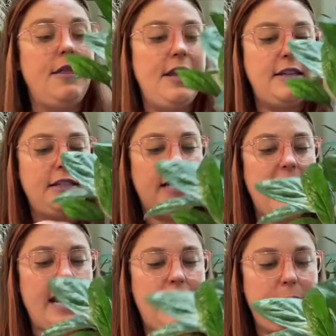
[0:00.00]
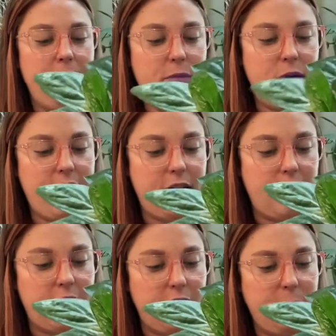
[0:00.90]
This came with a
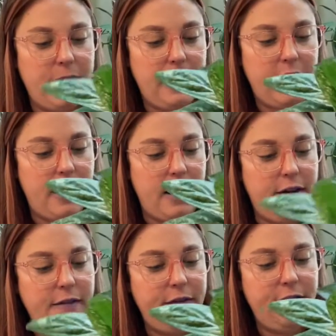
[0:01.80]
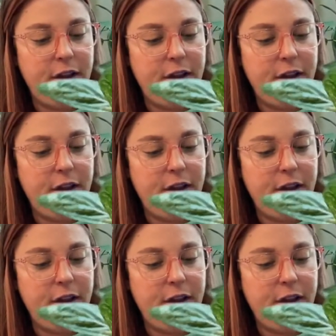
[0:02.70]
little bit of